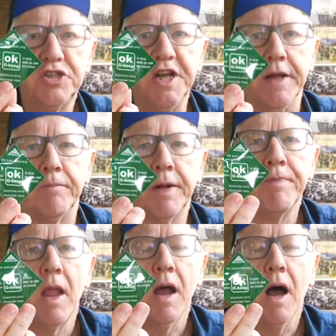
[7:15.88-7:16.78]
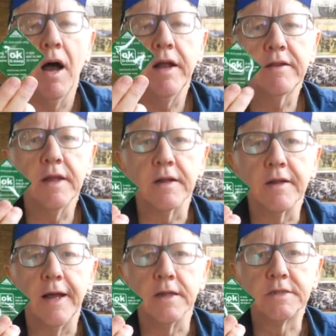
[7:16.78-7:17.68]
chip. I think
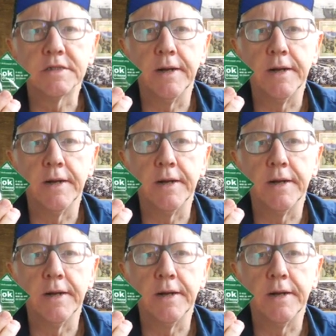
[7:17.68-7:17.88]
that's,